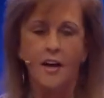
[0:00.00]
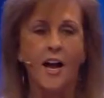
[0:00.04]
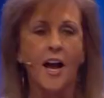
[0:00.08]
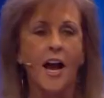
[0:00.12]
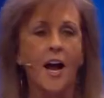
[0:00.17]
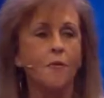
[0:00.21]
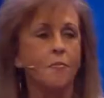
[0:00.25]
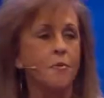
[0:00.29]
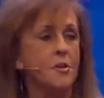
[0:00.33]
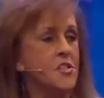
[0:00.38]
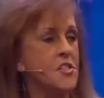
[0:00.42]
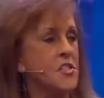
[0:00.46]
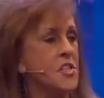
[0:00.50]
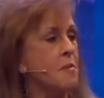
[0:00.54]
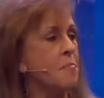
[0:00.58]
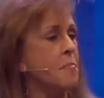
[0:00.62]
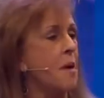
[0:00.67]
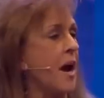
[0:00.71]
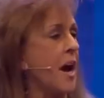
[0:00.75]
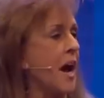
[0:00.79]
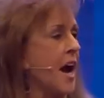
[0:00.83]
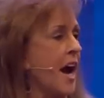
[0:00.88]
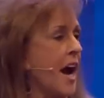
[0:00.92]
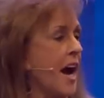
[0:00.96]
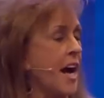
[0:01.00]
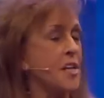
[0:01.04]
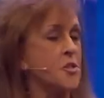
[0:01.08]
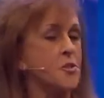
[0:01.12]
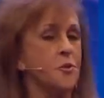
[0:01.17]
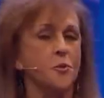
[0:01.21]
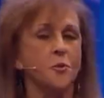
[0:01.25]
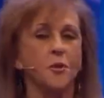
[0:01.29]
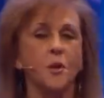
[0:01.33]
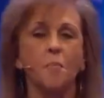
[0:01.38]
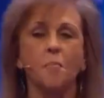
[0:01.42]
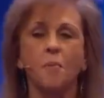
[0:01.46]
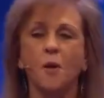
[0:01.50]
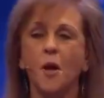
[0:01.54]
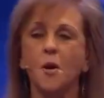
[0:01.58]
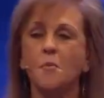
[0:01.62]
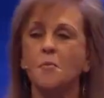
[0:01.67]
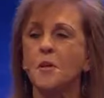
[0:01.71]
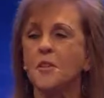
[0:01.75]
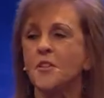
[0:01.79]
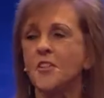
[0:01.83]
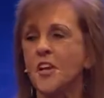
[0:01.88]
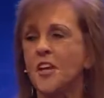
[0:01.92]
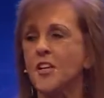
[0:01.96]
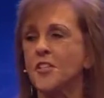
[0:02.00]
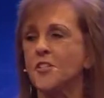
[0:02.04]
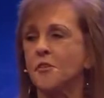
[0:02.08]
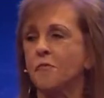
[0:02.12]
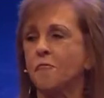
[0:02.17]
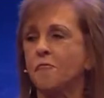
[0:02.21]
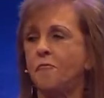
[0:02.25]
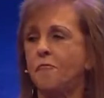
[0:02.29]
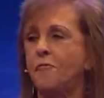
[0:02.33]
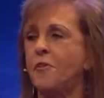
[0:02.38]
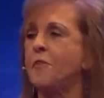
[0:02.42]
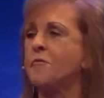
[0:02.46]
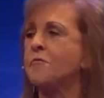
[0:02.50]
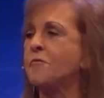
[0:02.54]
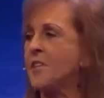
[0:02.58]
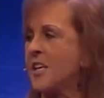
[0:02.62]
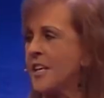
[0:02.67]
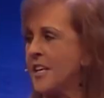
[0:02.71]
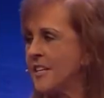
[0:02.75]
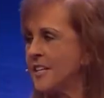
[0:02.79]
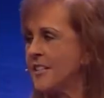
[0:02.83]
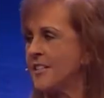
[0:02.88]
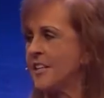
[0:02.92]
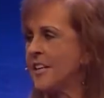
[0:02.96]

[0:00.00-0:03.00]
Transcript: I received my high school diploma at the age of 50.